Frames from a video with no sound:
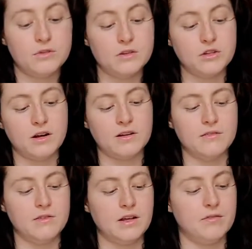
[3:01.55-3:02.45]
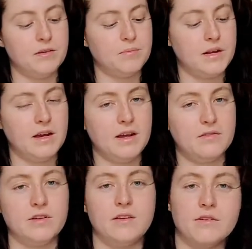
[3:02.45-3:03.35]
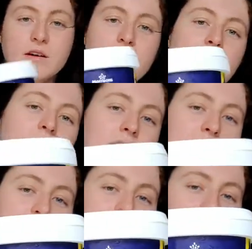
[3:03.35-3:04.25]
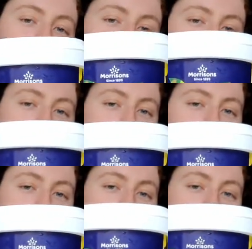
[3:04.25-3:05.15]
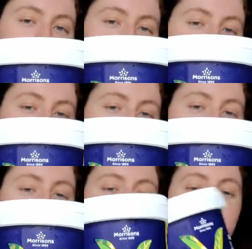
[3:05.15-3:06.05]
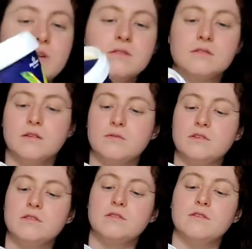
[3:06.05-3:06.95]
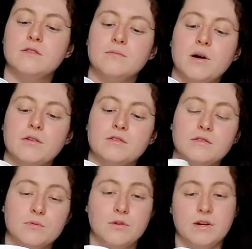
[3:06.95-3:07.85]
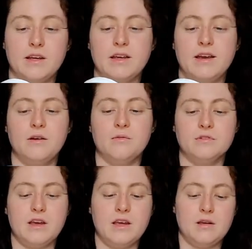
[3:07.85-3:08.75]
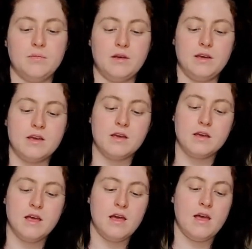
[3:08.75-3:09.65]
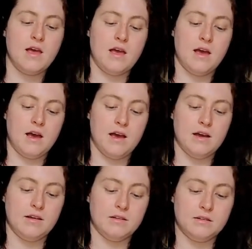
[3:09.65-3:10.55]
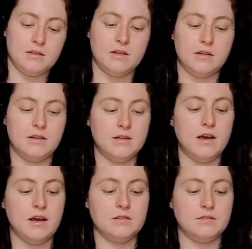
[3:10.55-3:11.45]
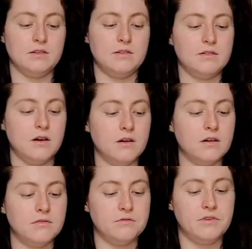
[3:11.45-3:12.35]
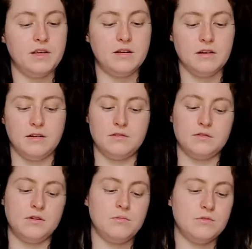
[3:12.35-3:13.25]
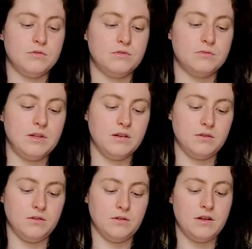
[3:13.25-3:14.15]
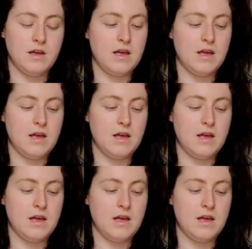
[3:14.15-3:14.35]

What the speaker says: was a chocolate flavor, banana flavor, and then I thought we'd go for a classic vanilla to put it with. So this is another Morrison's one, again it was 80p. And yeah, so these are all vegan ice creams, which is really cool,